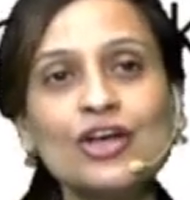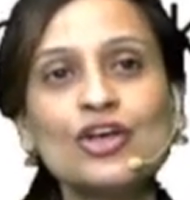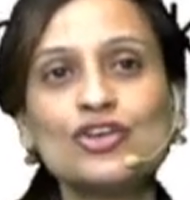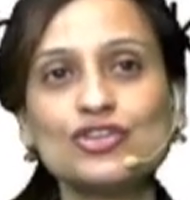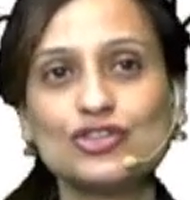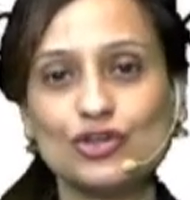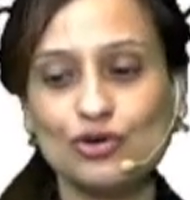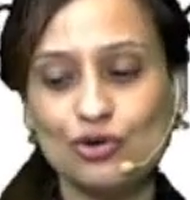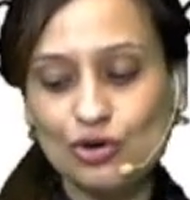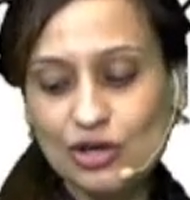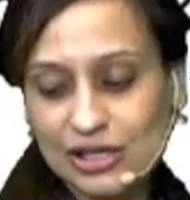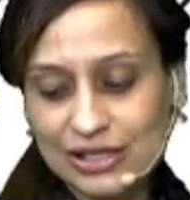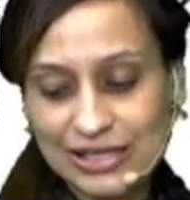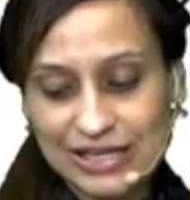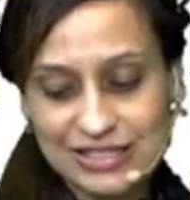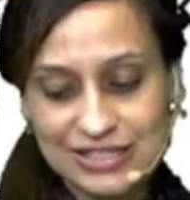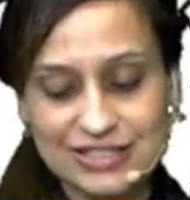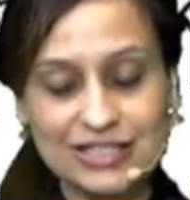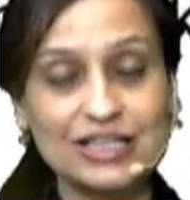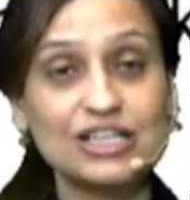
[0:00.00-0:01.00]
So
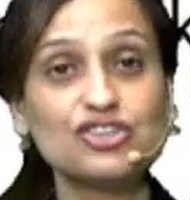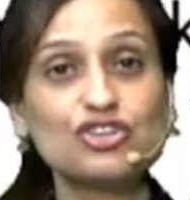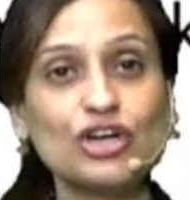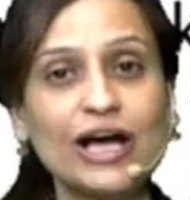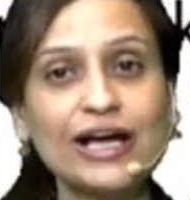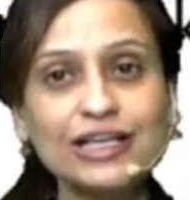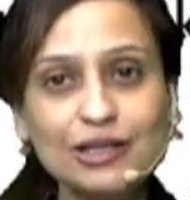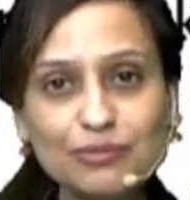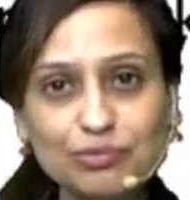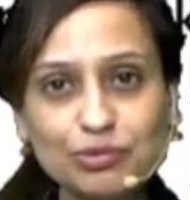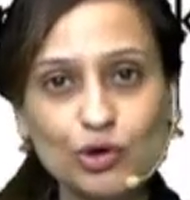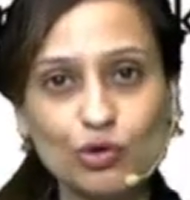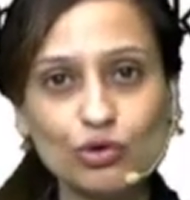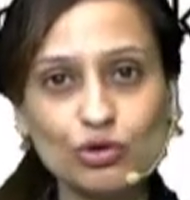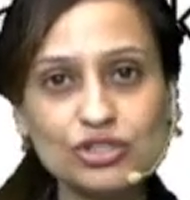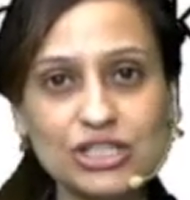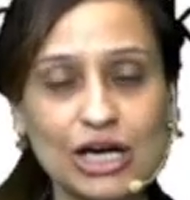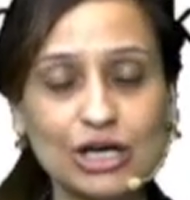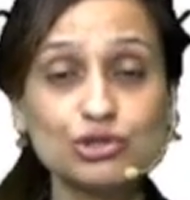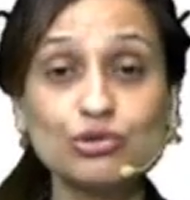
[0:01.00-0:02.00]
let's try and
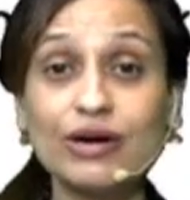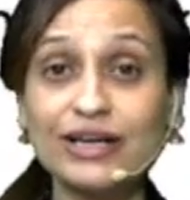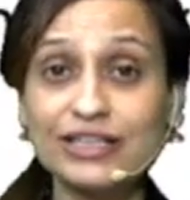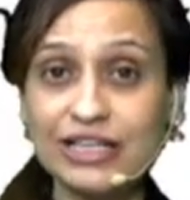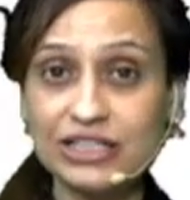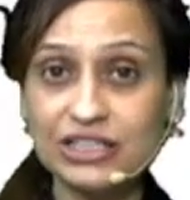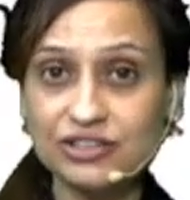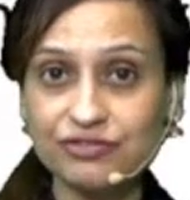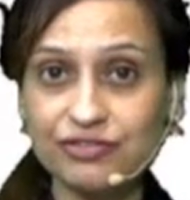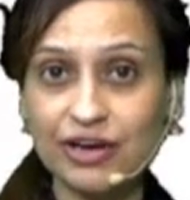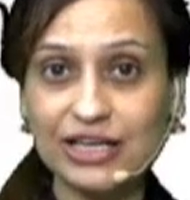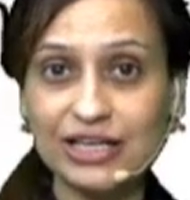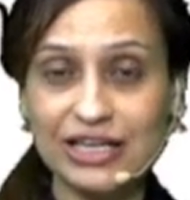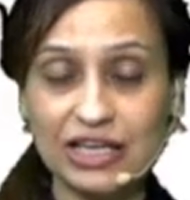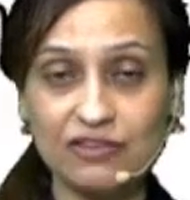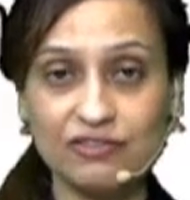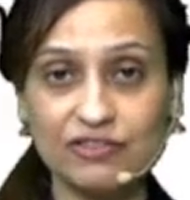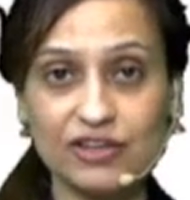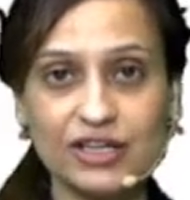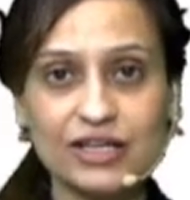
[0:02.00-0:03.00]
approach how to identify
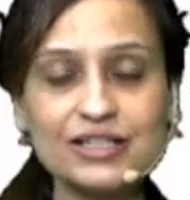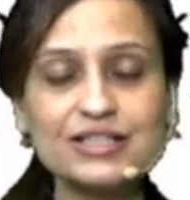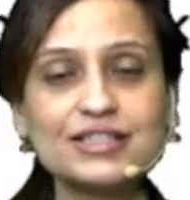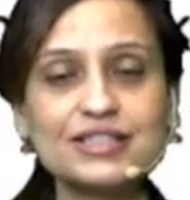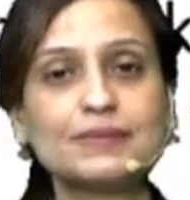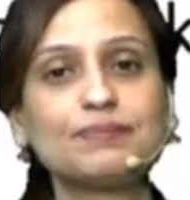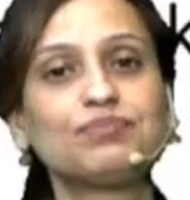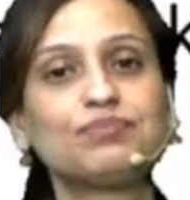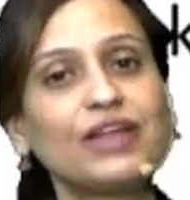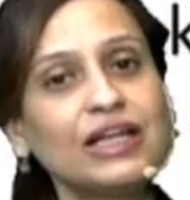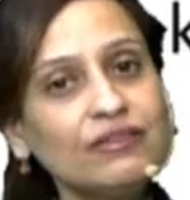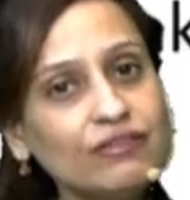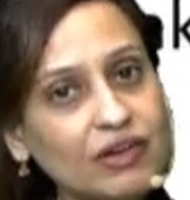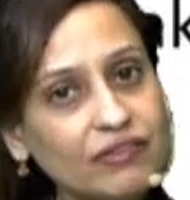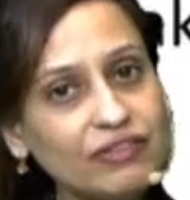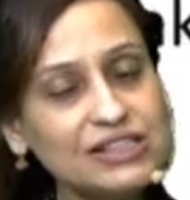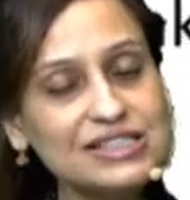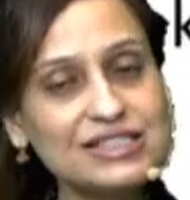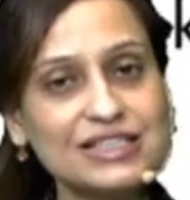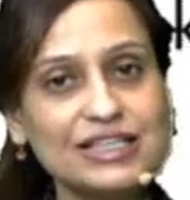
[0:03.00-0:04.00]
keywords. Then we
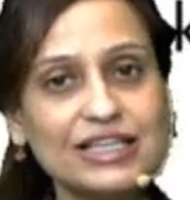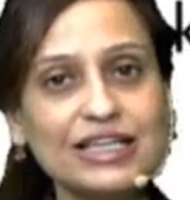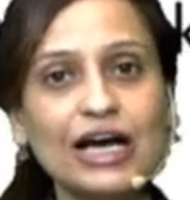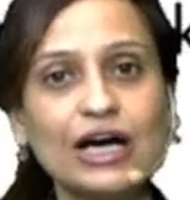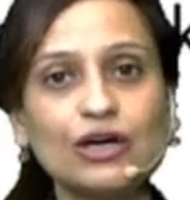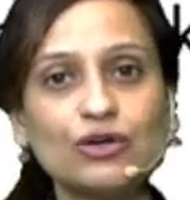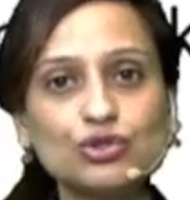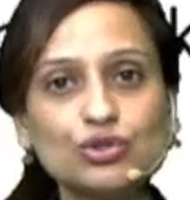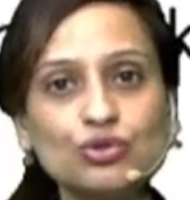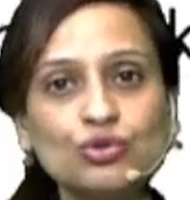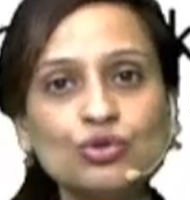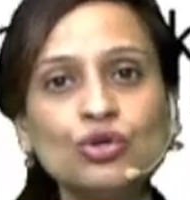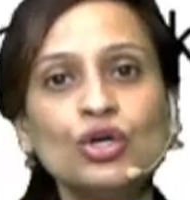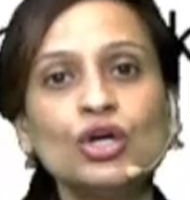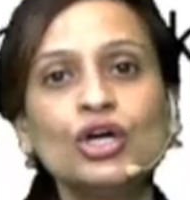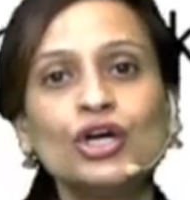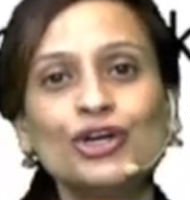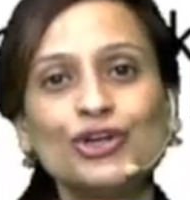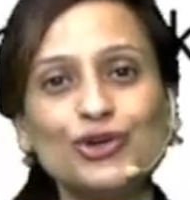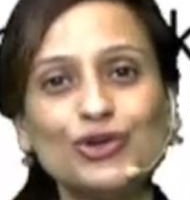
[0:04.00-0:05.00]
will see how to,
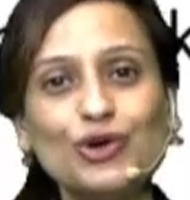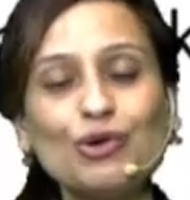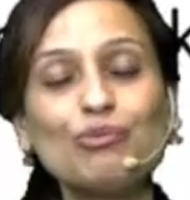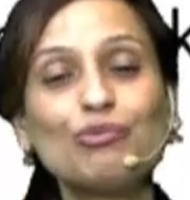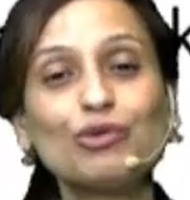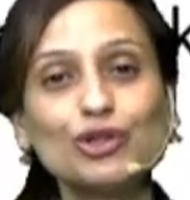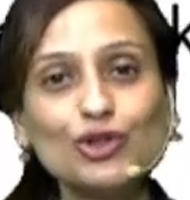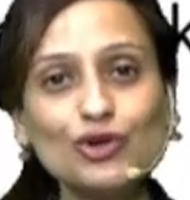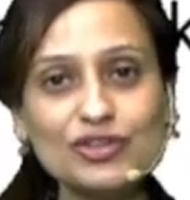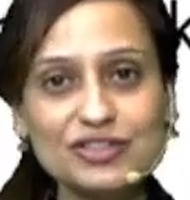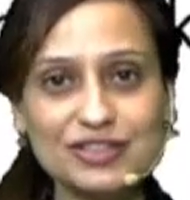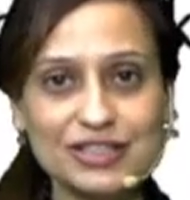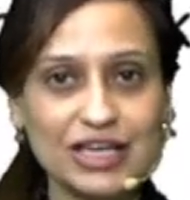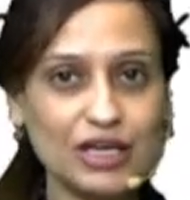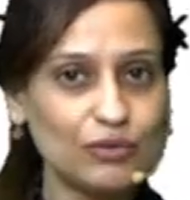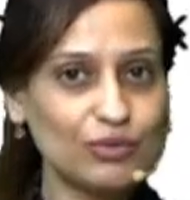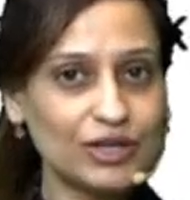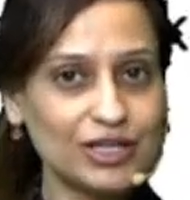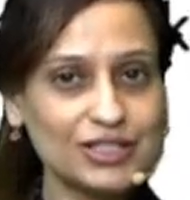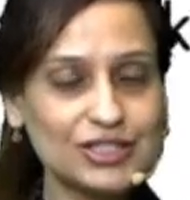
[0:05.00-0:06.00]
you know, put those
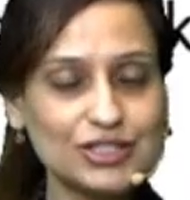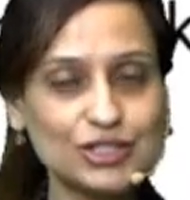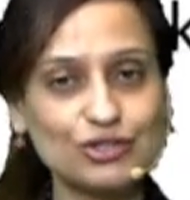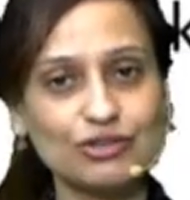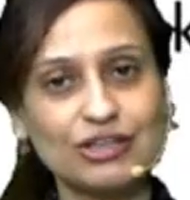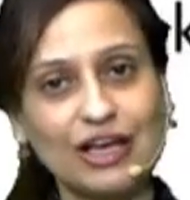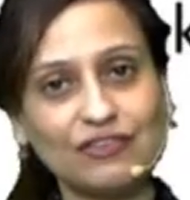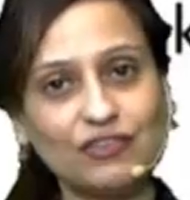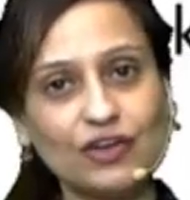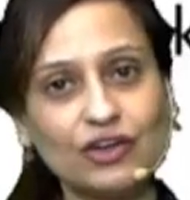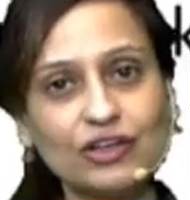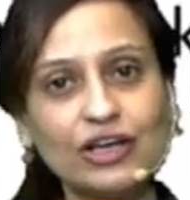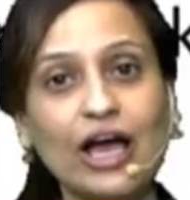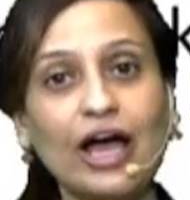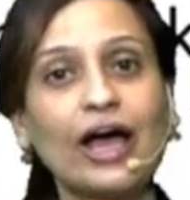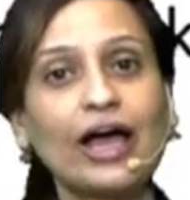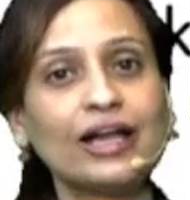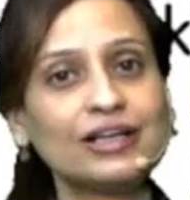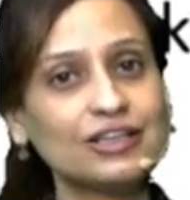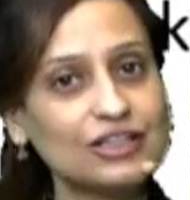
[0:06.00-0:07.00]
keywords together
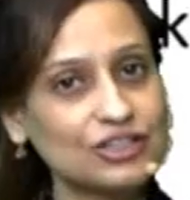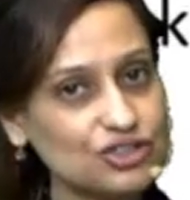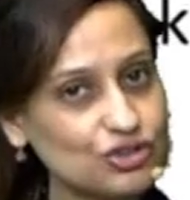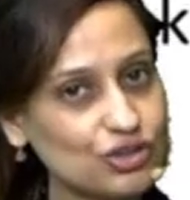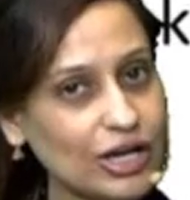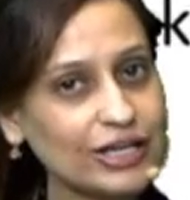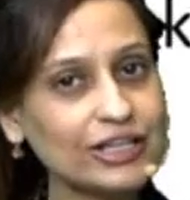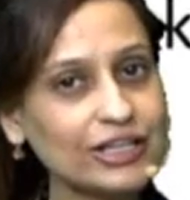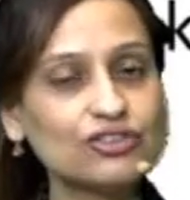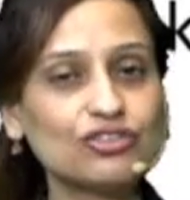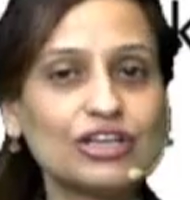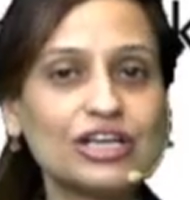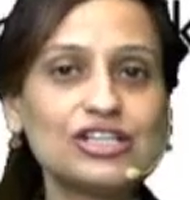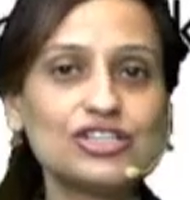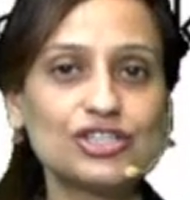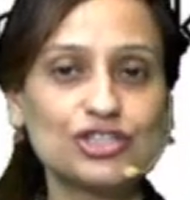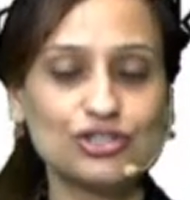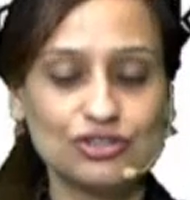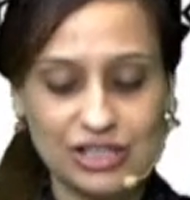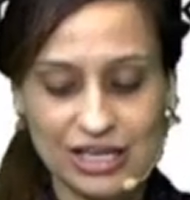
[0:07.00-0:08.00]
and try and
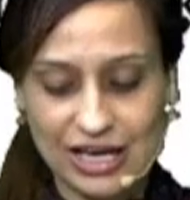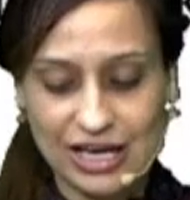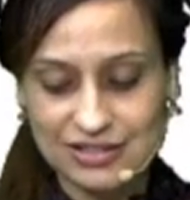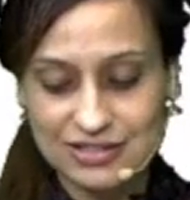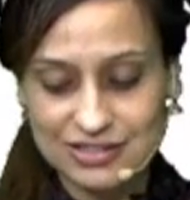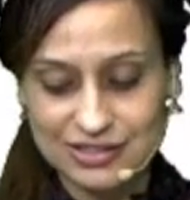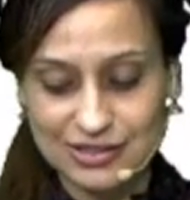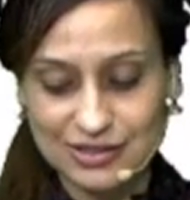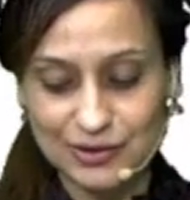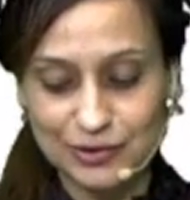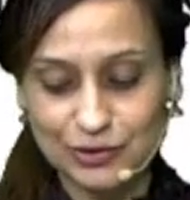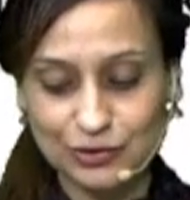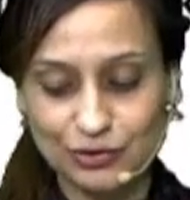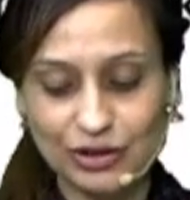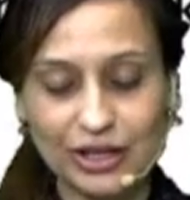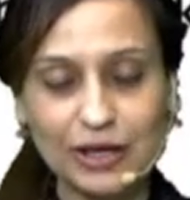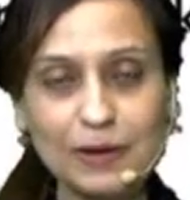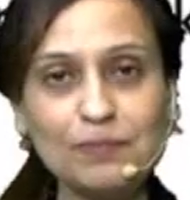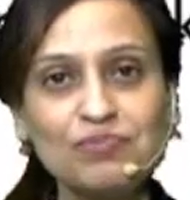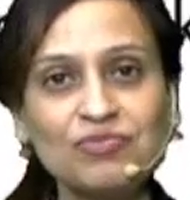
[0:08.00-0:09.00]
reach to the answer, okay?